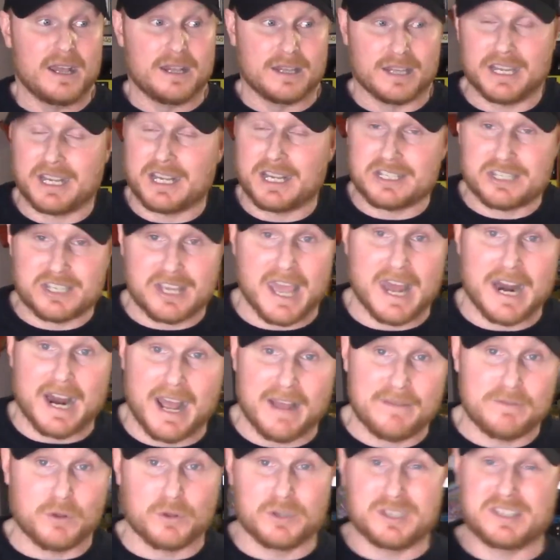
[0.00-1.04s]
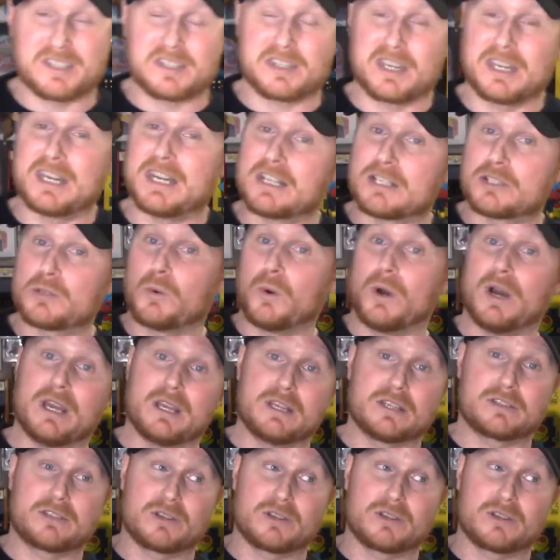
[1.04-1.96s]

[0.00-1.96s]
like I said, I've only seen it twice.